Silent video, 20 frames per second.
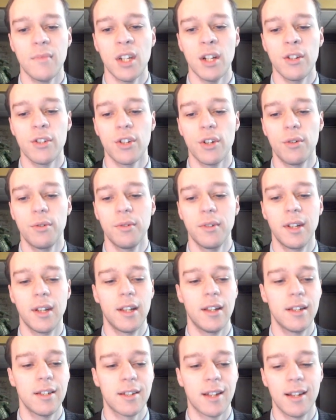So
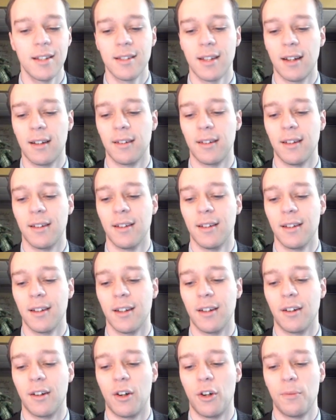in this case, I you
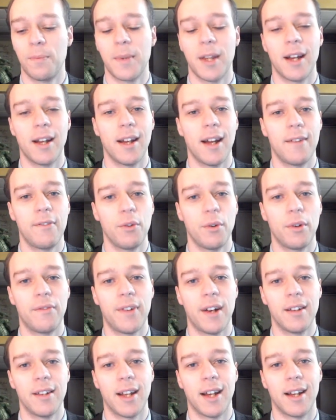know hope that everyone
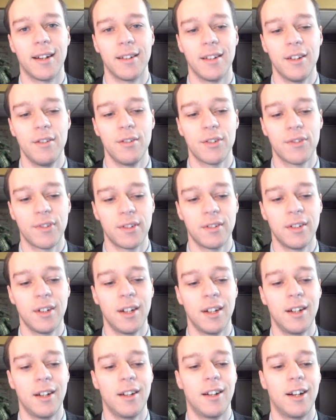found that useful.
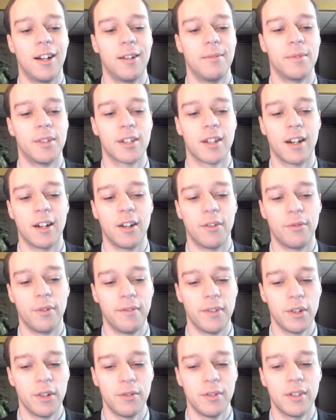I'm just kind of
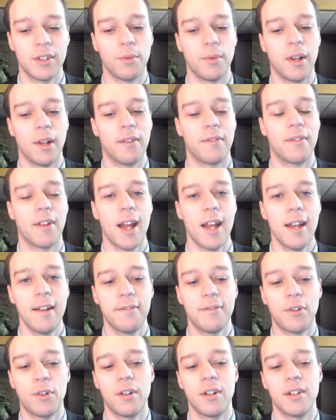reviewing. So we have
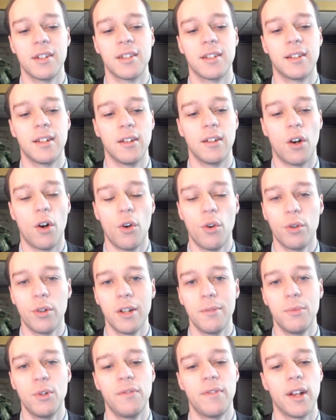a4 is the only
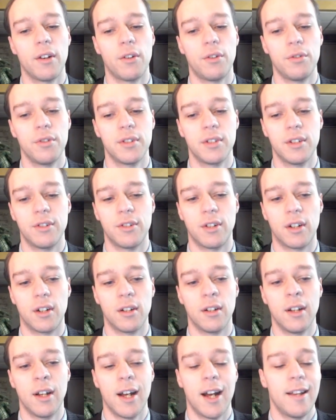move that holds the draw,
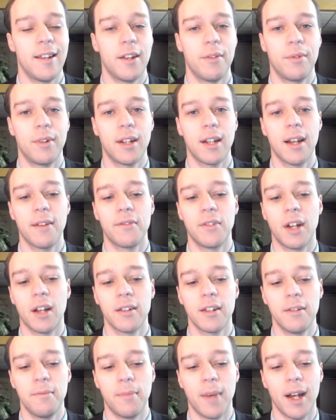and they really have
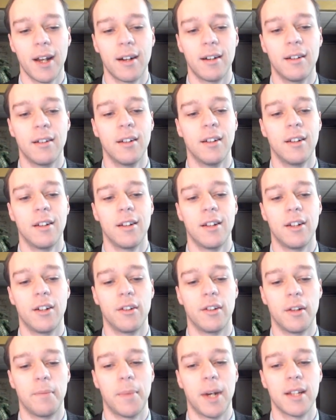nothing better. You know,
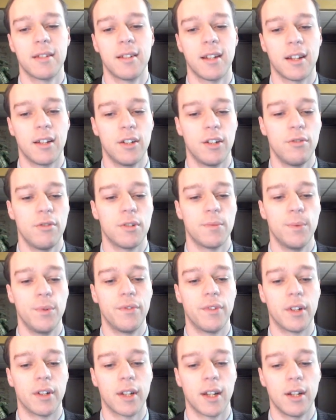the best they can do is
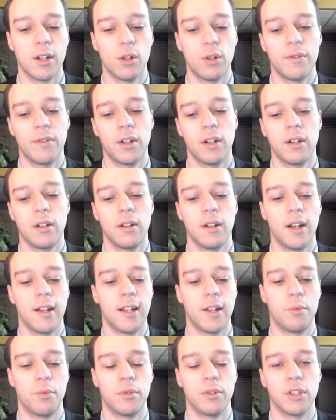move their king over, and
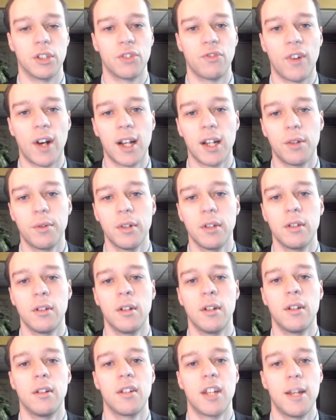then we'll just follow it,
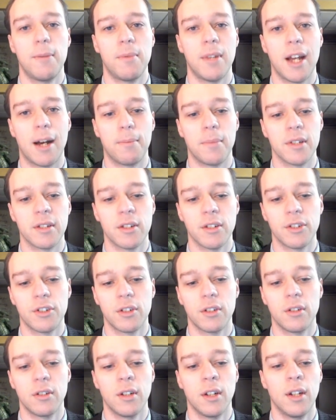keep the
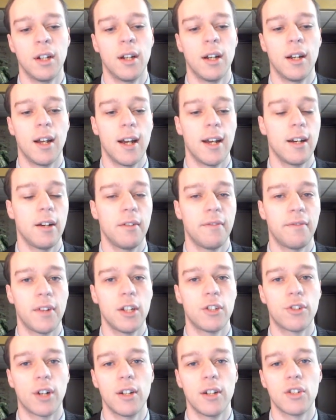opposition. And if they
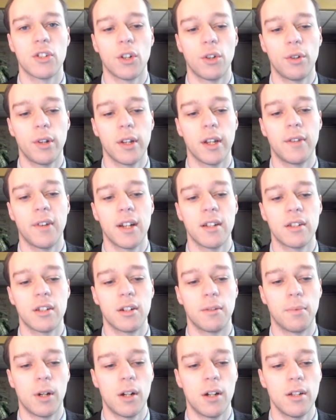try and slowly advance their
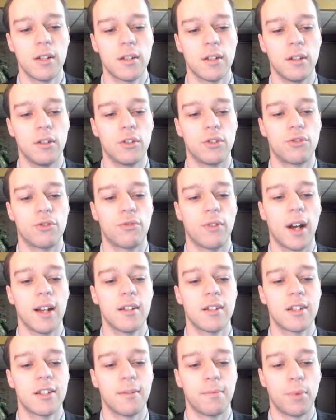pawns and try
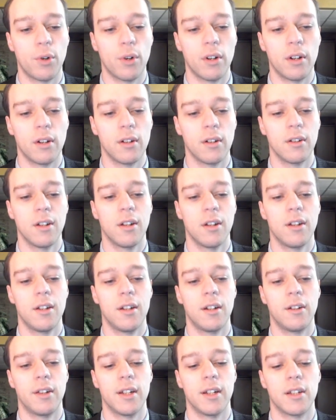and support, you
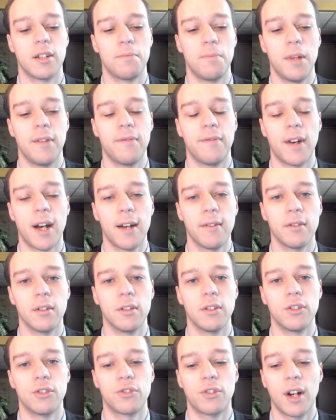know, this b5 to
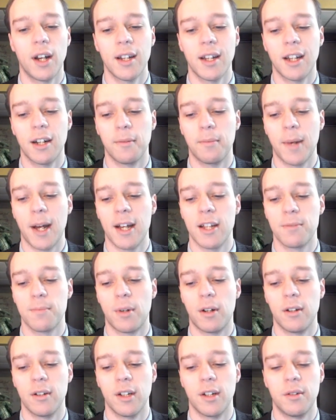try and get a pass
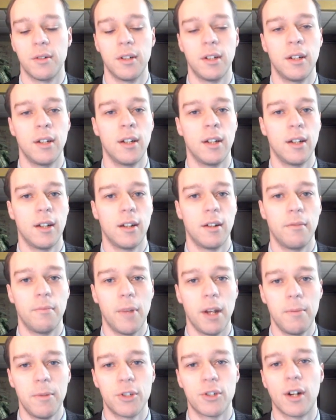pawn going,
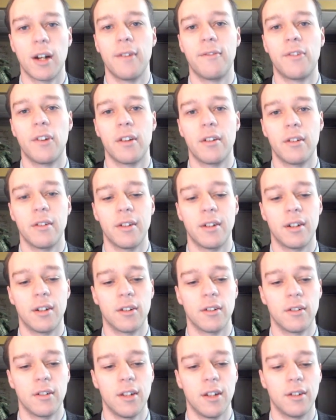maybe try and further their,
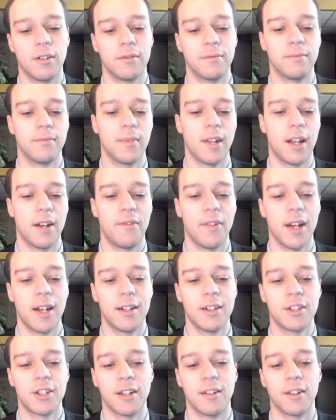you know,
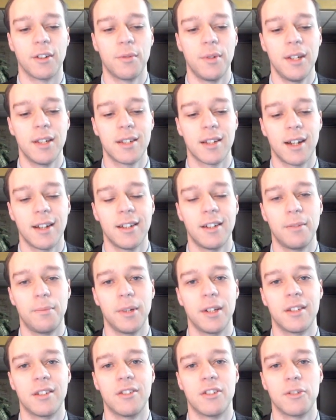advantage on the queen side there
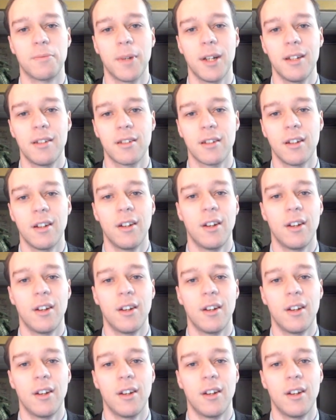because there's space,